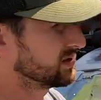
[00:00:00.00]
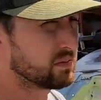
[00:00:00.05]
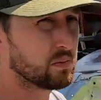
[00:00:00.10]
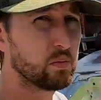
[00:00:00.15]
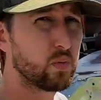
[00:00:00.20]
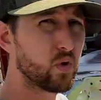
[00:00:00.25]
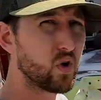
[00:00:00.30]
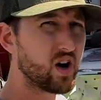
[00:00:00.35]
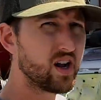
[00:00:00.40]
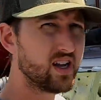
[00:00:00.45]

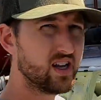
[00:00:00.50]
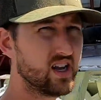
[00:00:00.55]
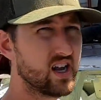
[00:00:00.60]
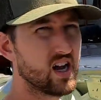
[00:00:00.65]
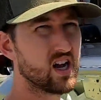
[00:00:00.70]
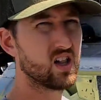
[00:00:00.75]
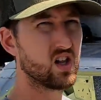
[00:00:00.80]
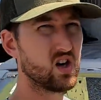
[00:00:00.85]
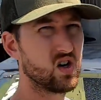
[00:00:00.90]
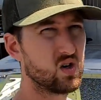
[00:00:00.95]
bright
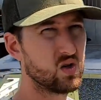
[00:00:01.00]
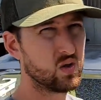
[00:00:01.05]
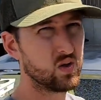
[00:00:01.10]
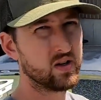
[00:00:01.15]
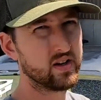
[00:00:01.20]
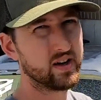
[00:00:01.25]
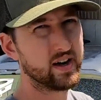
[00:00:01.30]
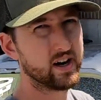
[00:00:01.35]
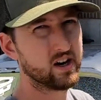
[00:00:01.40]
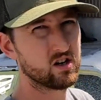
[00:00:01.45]
yellow
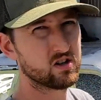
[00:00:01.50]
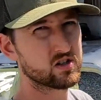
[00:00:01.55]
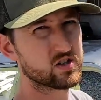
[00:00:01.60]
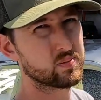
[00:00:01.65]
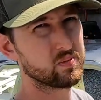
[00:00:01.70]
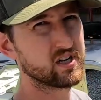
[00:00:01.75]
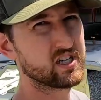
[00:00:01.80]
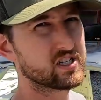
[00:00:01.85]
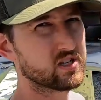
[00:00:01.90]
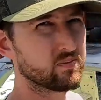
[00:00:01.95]

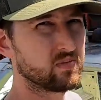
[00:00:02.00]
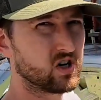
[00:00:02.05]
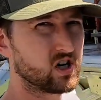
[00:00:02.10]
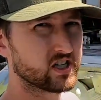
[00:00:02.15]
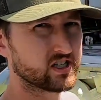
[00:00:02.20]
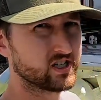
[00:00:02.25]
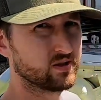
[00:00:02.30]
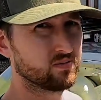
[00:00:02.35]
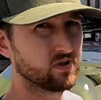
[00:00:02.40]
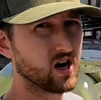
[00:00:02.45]
aerospace
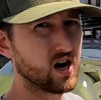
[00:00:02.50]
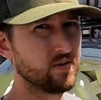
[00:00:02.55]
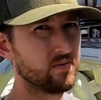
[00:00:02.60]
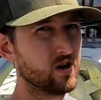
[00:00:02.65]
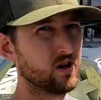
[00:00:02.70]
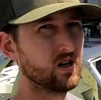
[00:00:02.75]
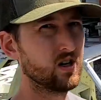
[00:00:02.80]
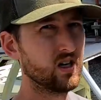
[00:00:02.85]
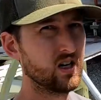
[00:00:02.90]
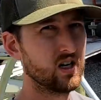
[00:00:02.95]
epoxy
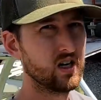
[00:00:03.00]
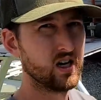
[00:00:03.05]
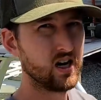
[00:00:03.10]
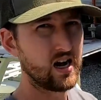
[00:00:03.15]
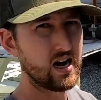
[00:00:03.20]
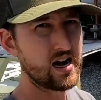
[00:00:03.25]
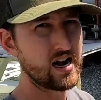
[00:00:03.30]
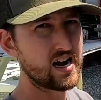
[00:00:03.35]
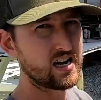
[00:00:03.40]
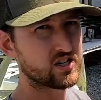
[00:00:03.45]
primer.
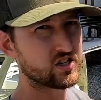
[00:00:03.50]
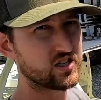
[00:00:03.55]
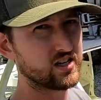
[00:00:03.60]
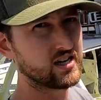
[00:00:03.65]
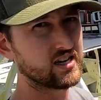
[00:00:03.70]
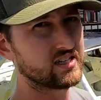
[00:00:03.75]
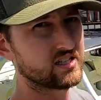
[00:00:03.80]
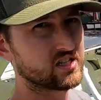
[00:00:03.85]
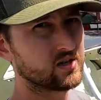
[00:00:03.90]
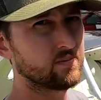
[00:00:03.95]
I actually
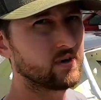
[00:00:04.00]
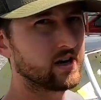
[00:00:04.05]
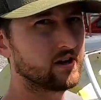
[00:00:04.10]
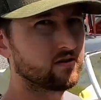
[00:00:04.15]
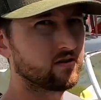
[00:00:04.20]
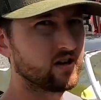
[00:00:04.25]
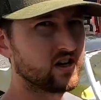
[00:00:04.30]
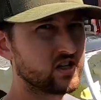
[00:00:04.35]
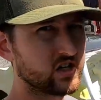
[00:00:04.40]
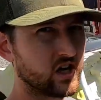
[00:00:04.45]
had somebody
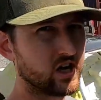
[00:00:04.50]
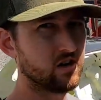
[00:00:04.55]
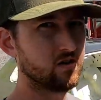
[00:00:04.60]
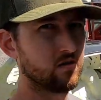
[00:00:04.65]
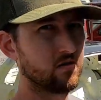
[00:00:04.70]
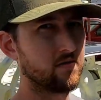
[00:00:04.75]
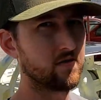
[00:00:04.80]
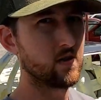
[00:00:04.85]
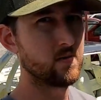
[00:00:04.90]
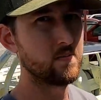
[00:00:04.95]
reach
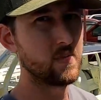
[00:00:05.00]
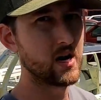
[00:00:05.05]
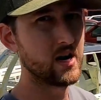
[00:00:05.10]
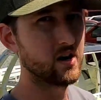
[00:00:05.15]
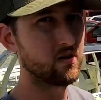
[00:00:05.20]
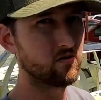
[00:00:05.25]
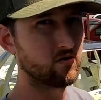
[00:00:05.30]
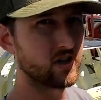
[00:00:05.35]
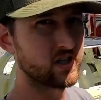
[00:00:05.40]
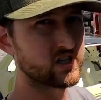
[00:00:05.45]
out from my
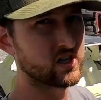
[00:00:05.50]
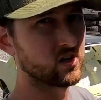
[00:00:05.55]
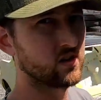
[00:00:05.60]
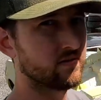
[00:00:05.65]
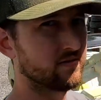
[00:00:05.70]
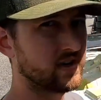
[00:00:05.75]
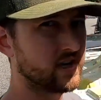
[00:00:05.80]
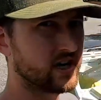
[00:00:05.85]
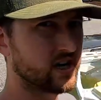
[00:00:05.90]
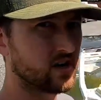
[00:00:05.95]
original
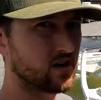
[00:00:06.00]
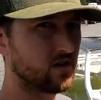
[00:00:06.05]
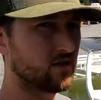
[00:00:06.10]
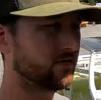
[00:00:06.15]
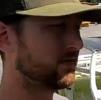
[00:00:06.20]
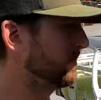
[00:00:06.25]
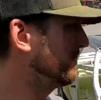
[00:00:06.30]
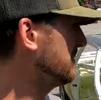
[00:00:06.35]
video from